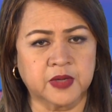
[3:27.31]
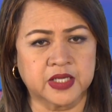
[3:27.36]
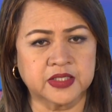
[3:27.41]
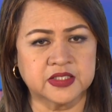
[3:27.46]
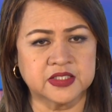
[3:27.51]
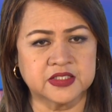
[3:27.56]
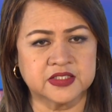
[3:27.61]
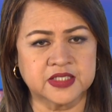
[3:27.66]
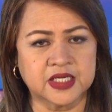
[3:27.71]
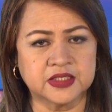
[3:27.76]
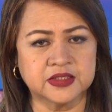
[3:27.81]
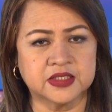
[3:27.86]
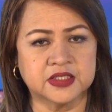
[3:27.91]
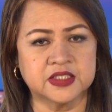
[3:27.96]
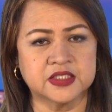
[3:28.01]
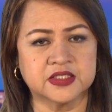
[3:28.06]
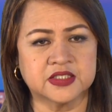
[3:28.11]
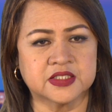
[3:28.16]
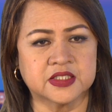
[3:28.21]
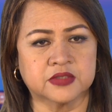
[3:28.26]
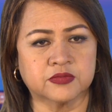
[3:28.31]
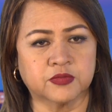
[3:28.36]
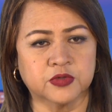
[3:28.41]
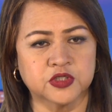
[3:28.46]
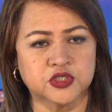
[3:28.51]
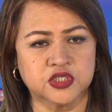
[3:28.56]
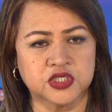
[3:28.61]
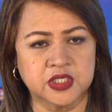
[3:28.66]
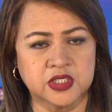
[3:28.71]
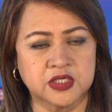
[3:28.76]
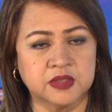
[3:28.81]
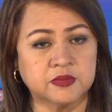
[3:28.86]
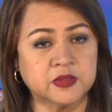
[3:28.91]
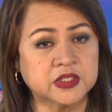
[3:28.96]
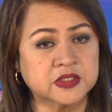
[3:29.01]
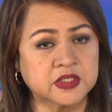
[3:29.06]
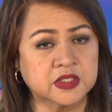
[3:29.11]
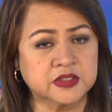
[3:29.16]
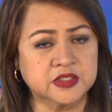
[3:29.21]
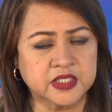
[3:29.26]
by the Sandinista regime
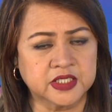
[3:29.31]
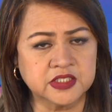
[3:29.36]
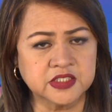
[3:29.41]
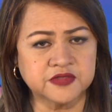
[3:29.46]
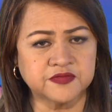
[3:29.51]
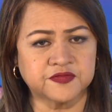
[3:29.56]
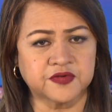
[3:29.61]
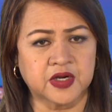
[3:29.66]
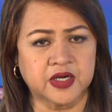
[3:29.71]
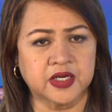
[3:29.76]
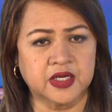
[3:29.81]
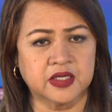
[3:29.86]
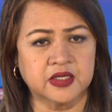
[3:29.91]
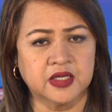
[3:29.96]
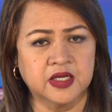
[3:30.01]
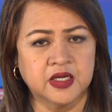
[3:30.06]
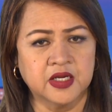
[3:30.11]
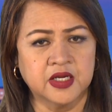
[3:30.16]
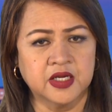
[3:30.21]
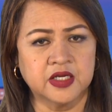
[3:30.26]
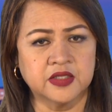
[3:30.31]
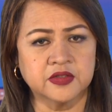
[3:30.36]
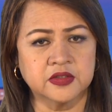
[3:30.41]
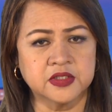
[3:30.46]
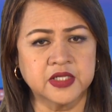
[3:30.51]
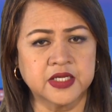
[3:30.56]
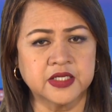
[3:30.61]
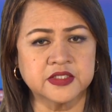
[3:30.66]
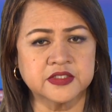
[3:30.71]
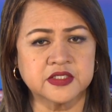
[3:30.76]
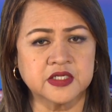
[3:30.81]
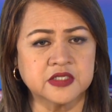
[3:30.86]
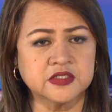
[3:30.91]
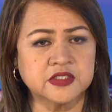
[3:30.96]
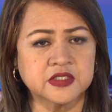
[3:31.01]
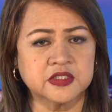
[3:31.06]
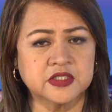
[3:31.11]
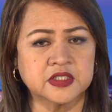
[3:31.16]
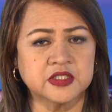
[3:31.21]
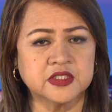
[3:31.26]
is intensifying. In the latest
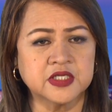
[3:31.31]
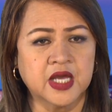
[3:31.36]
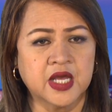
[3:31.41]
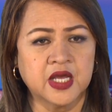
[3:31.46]
incident,